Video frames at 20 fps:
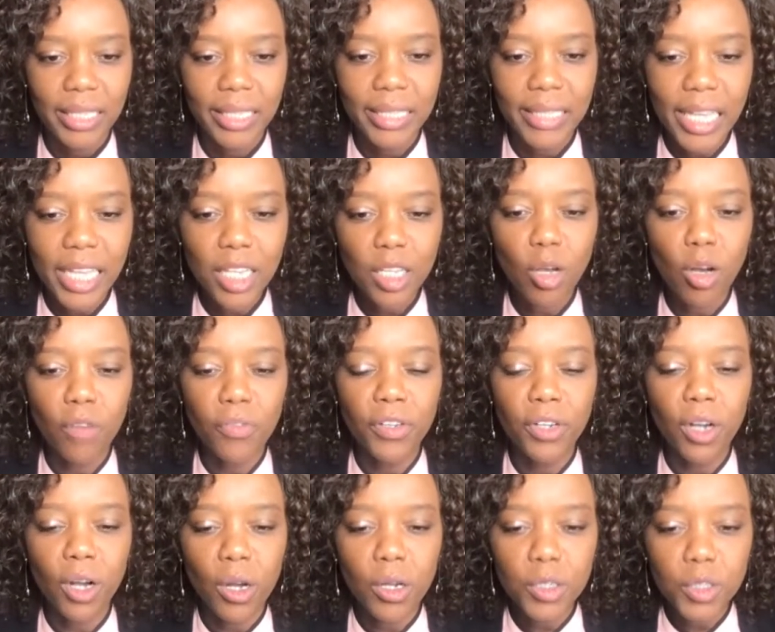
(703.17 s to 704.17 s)
think of the
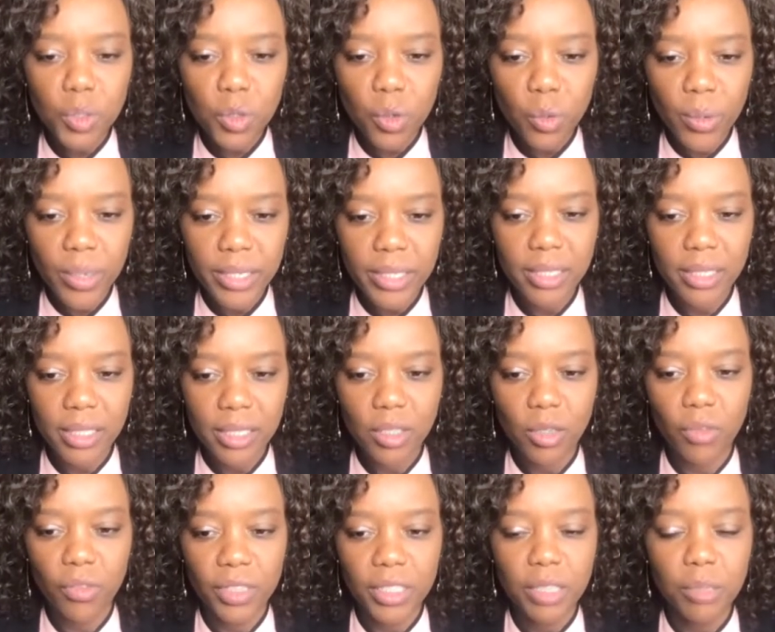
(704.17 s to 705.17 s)
consequences
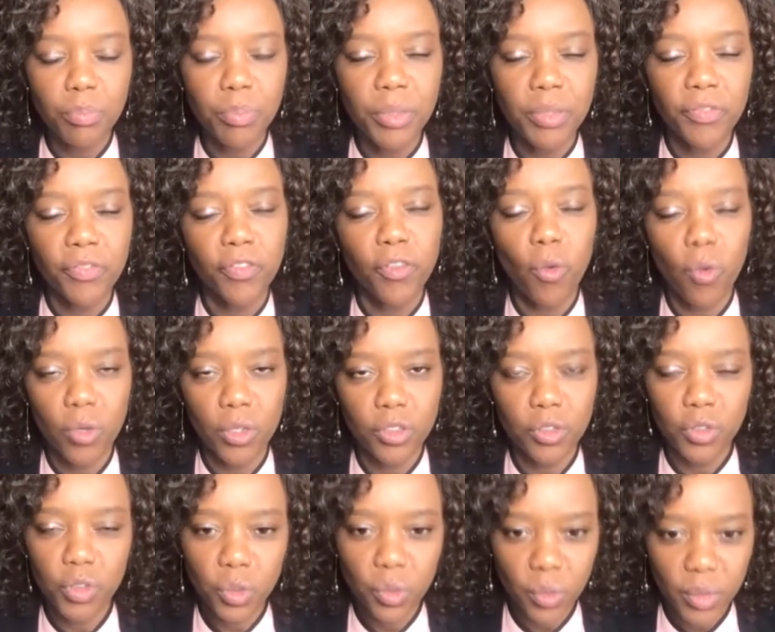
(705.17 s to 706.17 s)
of it before you
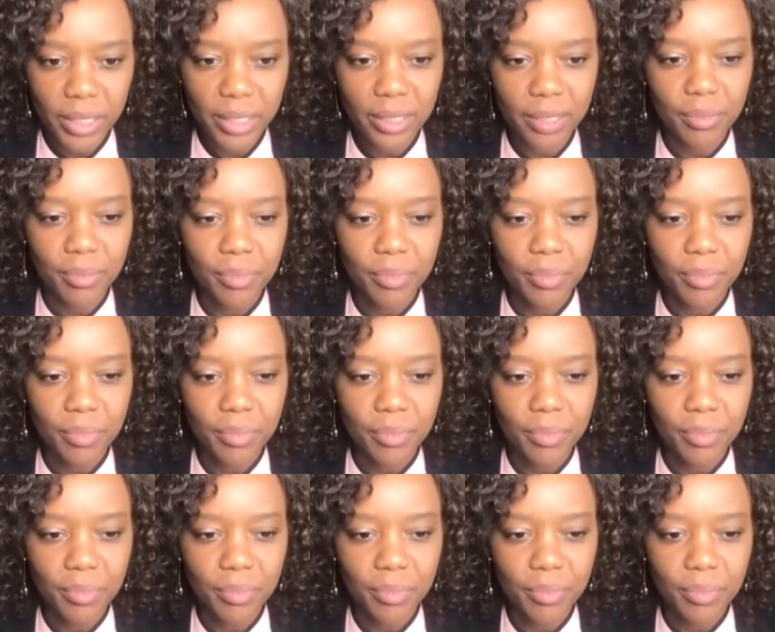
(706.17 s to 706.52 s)
do it.